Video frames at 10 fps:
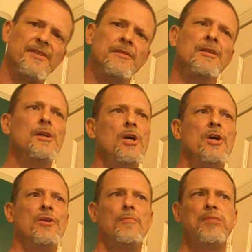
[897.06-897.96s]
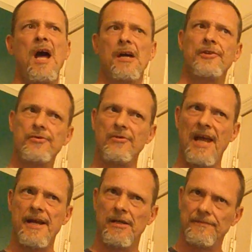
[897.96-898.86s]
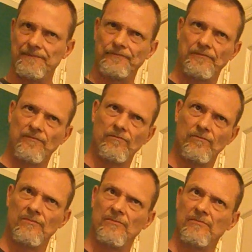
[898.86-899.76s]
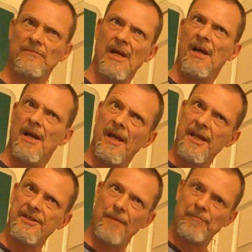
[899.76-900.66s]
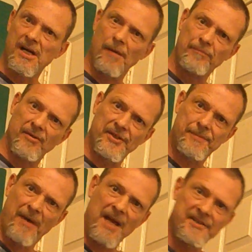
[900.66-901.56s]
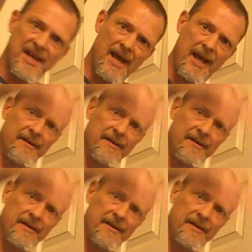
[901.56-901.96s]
You know? Well, a block or two later, he's up a couple of spots ahead